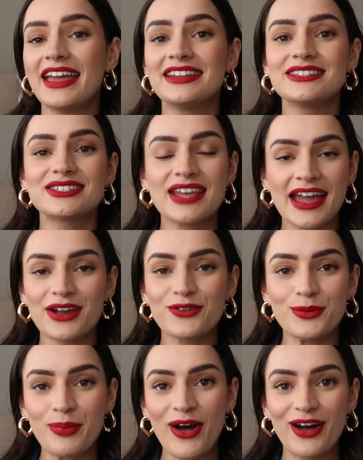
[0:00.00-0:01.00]
an
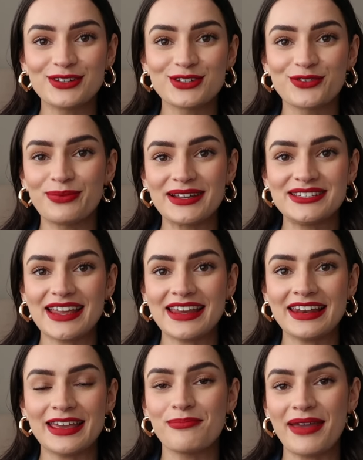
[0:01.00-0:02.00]
integral part of my
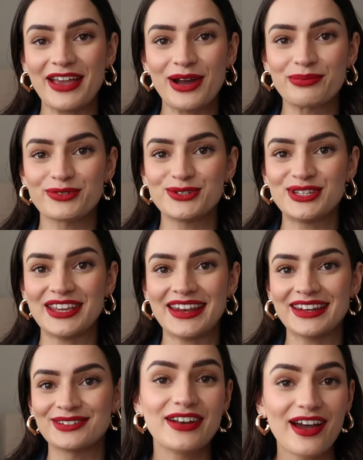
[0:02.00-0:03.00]
daily makeup
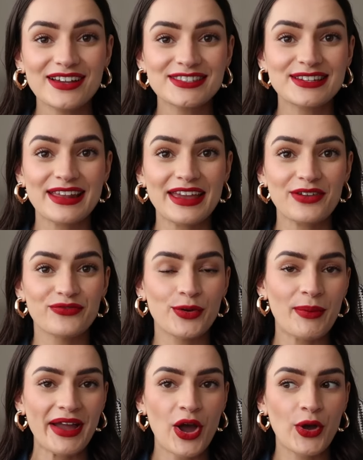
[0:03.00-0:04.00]
routine. Lastly, for
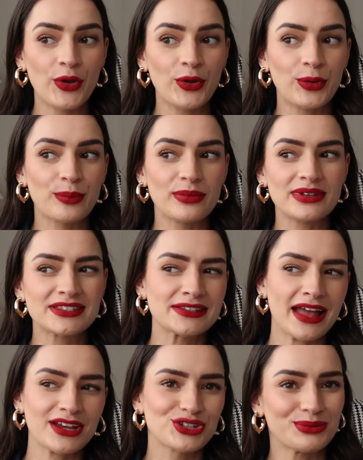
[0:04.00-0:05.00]
my home
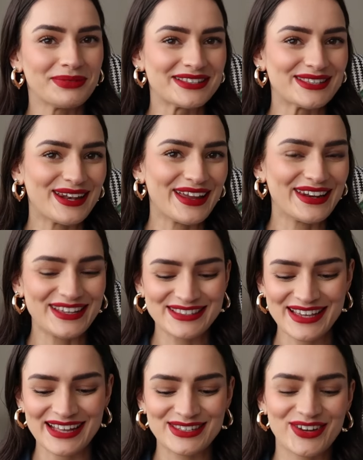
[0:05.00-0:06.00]
slash miscellaneous
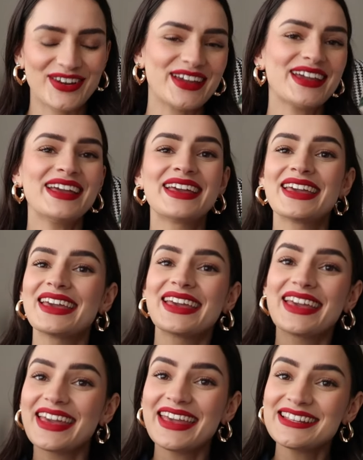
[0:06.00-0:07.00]
category,
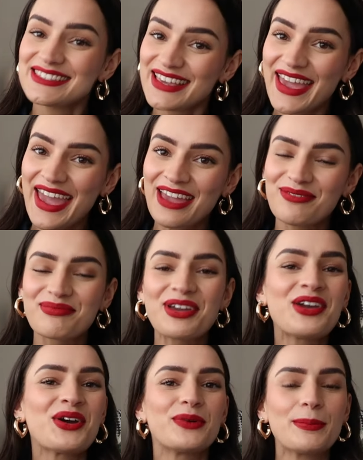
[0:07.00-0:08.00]
it's a game.
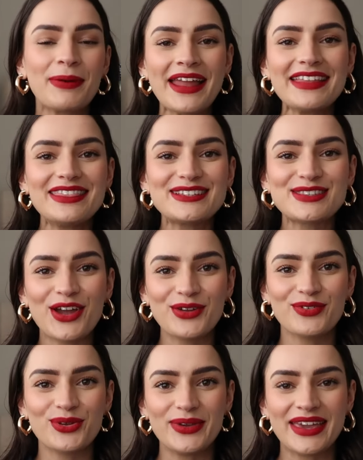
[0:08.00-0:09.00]
We played this
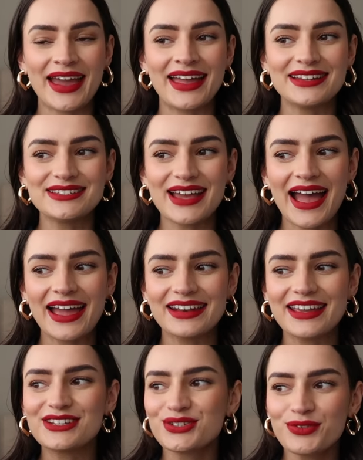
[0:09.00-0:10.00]
over the weekend and
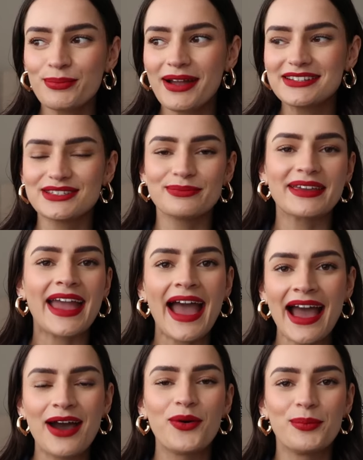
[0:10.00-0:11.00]
it just reminded me
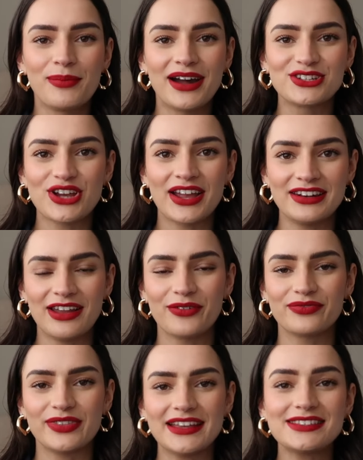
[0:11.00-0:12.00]
how much I
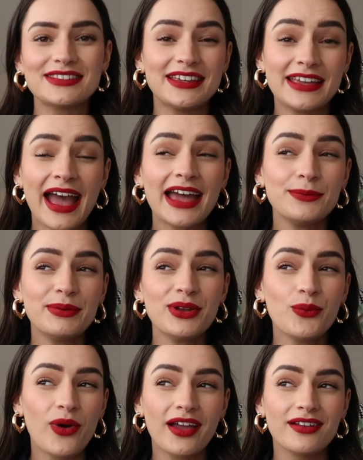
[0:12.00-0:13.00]
love this. It had been
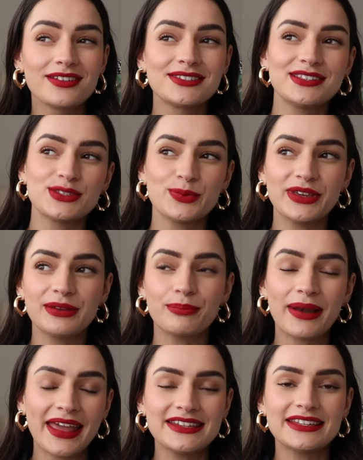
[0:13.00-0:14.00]
a while since we
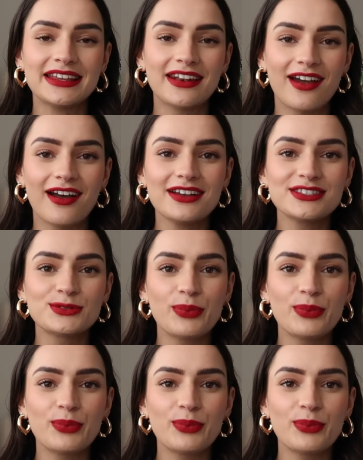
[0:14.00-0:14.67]
played it last,